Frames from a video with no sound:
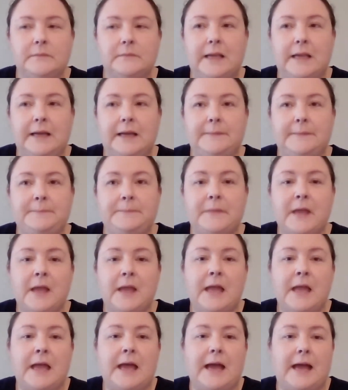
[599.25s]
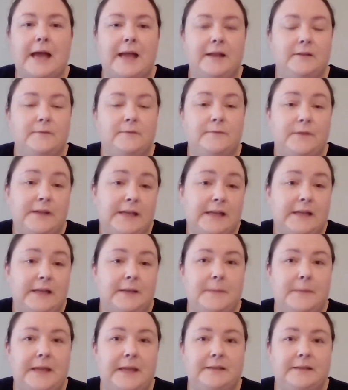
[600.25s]
And
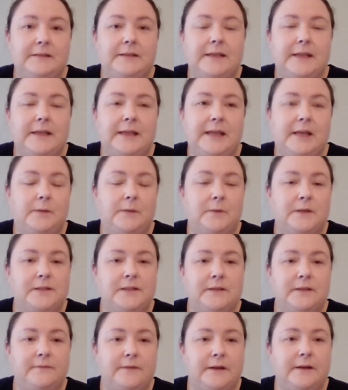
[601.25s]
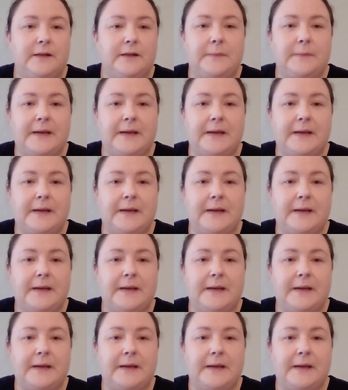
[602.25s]
vanilla meant it was a very